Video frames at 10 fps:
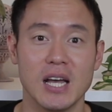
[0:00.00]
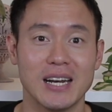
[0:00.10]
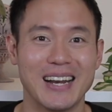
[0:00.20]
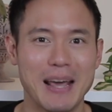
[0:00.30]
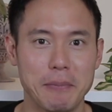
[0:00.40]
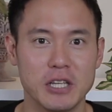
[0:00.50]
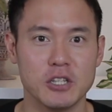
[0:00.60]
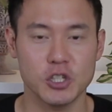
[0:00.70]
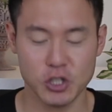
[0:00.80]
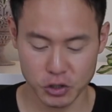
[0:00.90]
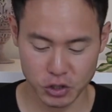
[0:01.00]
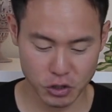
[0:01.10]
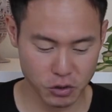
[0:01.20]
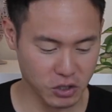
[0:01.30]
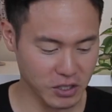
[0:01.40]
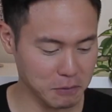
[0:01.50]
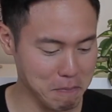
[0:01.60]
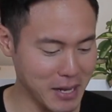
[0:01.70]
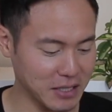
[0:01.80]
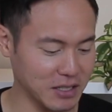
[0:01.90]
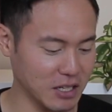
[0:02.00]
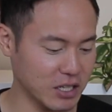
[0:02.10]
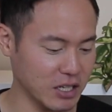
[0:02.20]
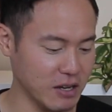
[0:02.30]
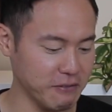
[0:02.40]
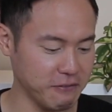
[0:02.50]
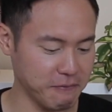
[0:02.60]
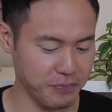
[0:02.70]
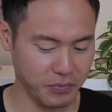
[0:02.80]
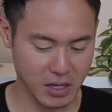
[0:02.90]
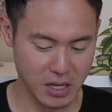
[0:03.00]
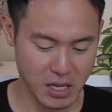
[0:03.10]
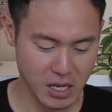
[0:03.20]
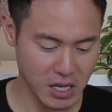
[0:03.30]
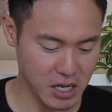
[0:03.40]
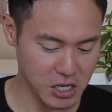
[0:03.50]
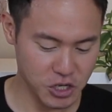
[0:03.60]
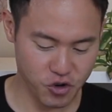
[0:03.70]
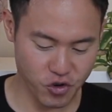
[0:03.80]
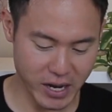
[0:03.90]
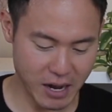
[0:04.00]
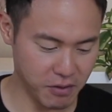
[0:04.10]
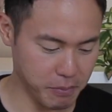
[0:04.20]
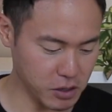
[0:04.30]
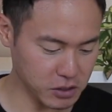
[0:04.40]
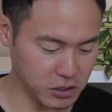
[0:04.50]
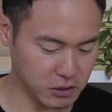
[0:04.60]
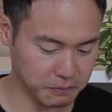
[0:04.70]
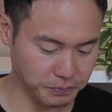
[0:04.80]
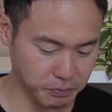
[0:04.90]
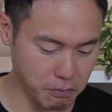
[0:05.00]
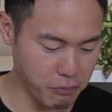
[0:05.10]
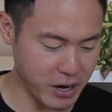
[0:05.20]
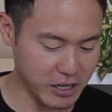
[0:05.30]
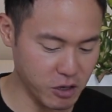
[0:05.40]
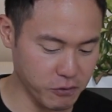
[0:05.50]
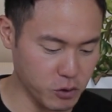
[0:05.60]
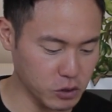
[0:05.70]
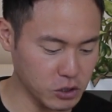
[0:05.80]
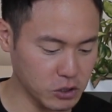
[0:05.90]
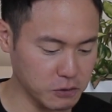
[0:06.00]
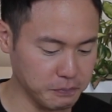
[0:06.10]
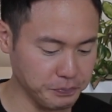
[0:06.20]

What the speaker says: Now let me introduce you to this menacing looking knife. Straight out of the box, brand new of course.